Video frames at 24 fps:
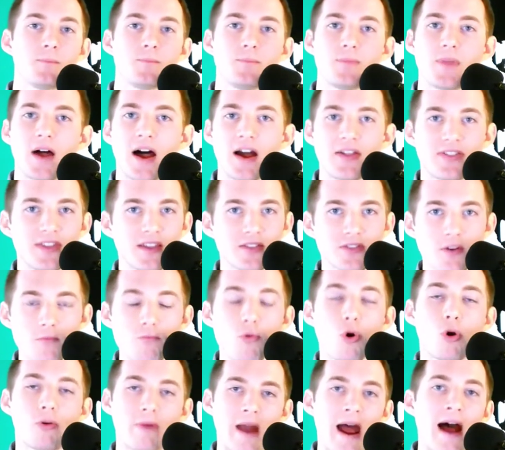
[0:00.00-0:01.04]
I think the
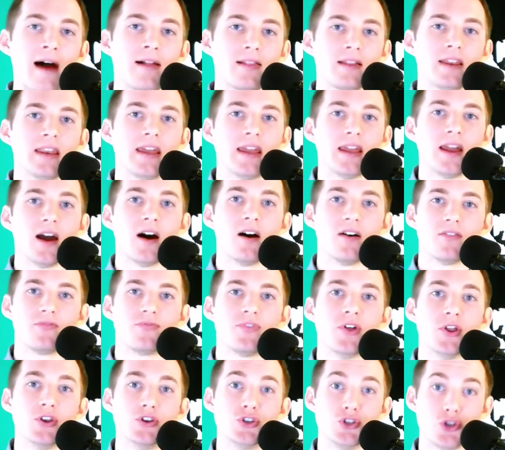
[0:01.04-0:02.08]
morality of
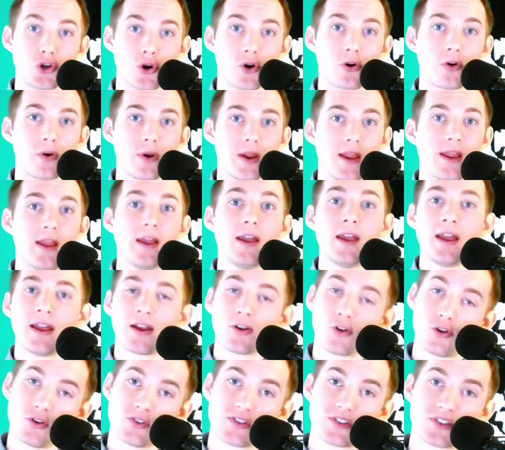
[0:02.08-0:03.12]
the jury
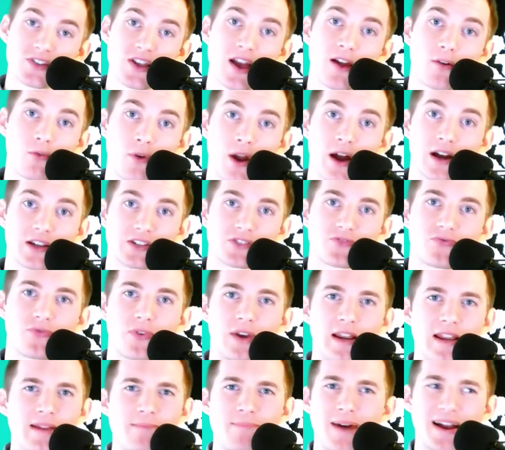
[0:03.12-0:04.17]
could set Ross
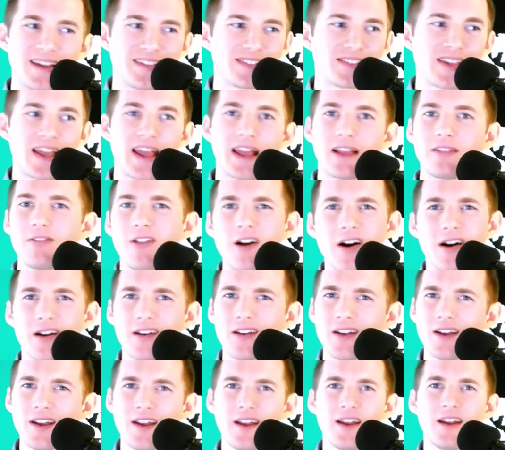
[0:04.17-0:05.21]
free by saying, look,
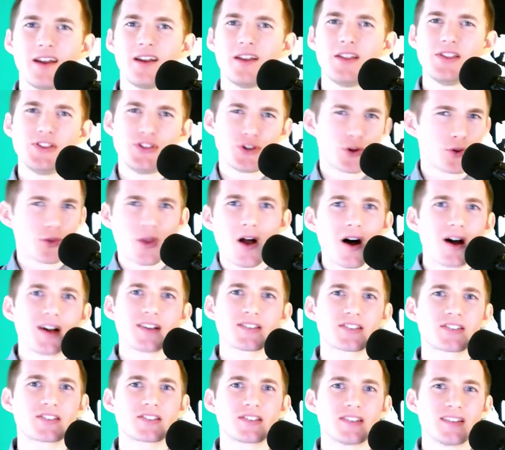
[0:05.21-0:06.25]
your
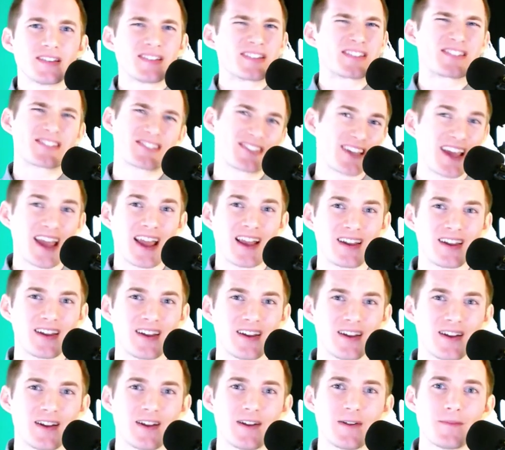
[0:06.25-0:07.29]
laws stink,
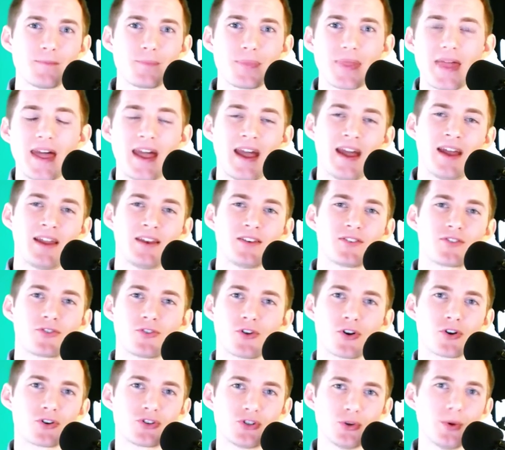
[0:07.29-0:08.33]
and
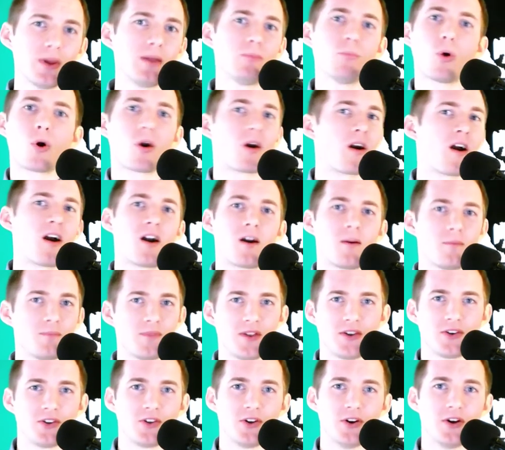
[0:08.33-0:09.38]
they're doing more harm
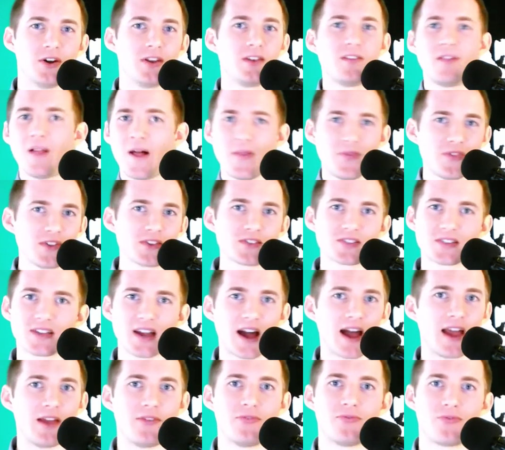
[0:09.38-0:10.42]
than good. Let this
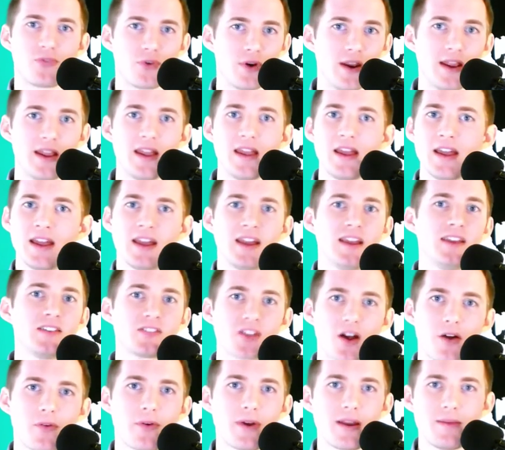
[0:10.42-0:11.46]
guy free. He's
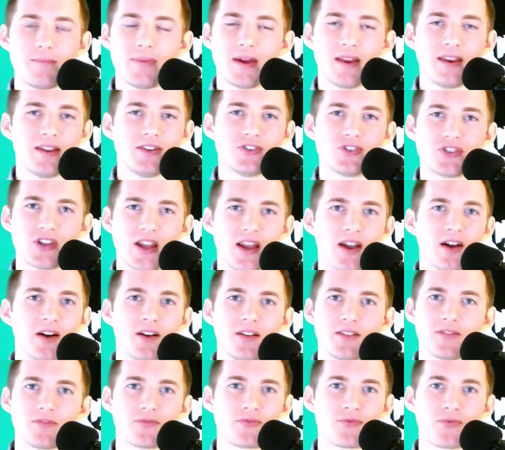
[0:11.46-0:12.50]
already been in
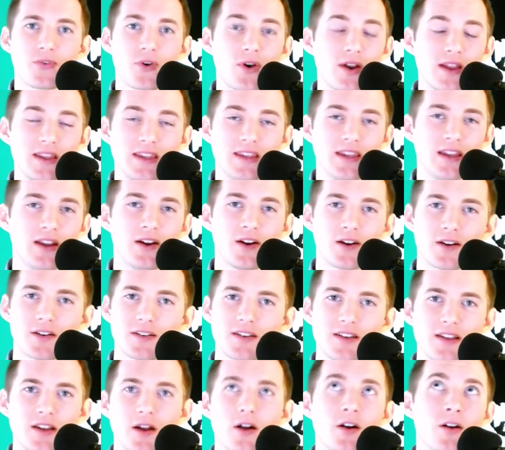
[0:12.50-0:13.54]
jail for a year,
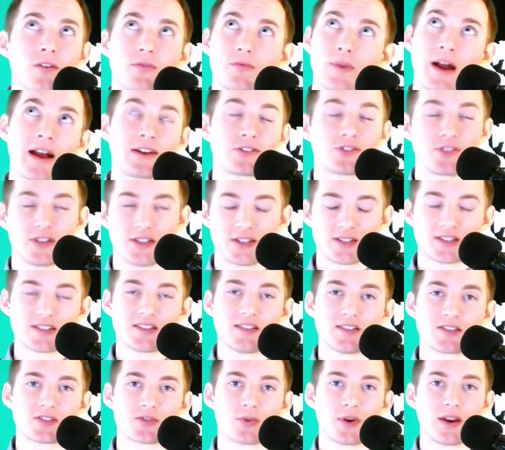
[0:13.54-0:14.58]
or actually
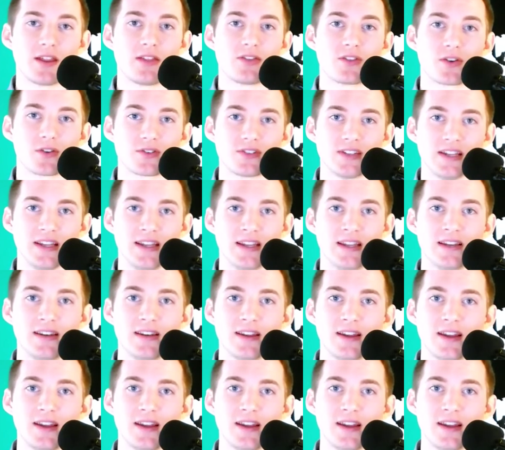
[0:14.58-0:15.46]
since twenty thirteen.